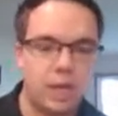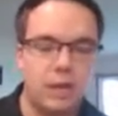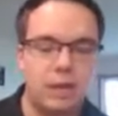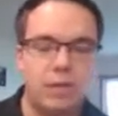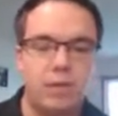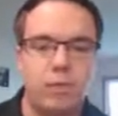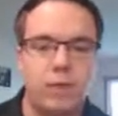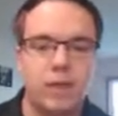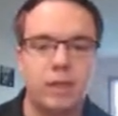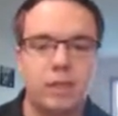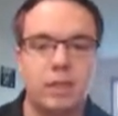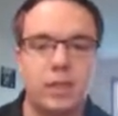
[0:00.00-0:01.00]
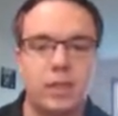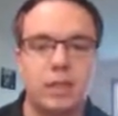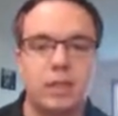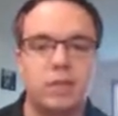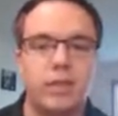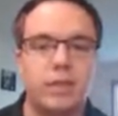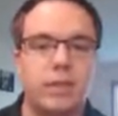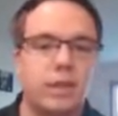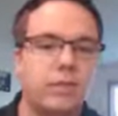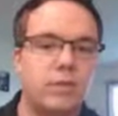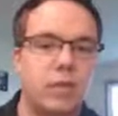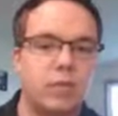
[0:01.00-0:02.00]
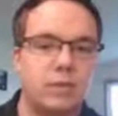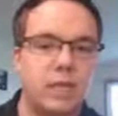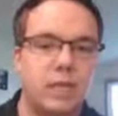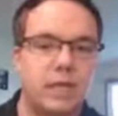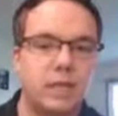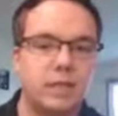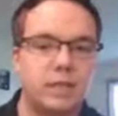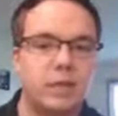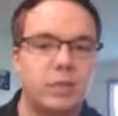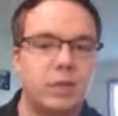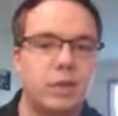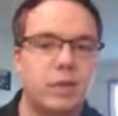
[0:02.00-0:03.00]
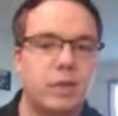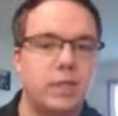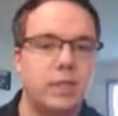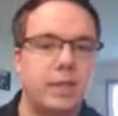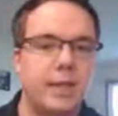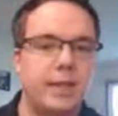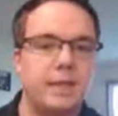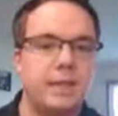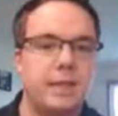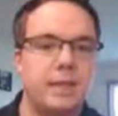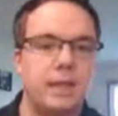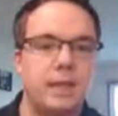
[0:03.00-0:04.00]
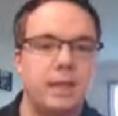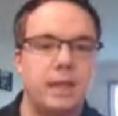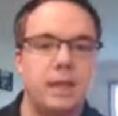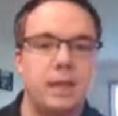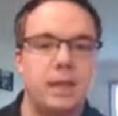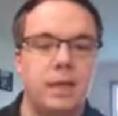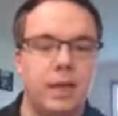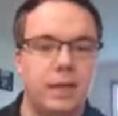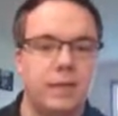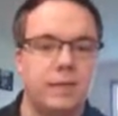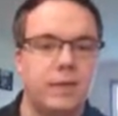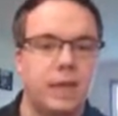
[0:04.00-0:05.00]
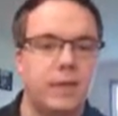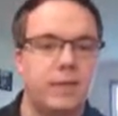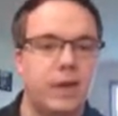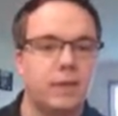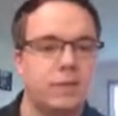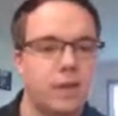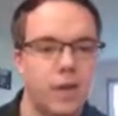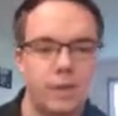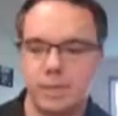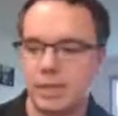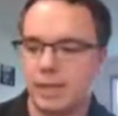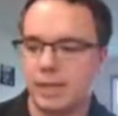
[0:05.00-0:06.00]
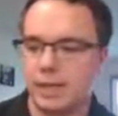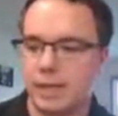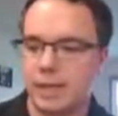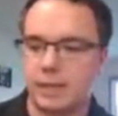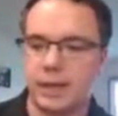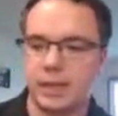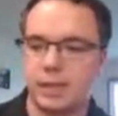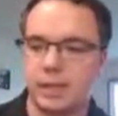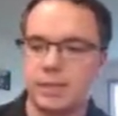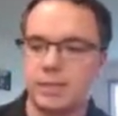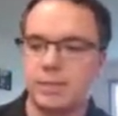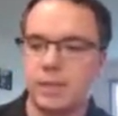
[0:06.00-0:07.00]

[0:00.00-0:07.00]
And if we are taking the derivative of cosine x, we're going to get the negative sine of x or opposite sine of x.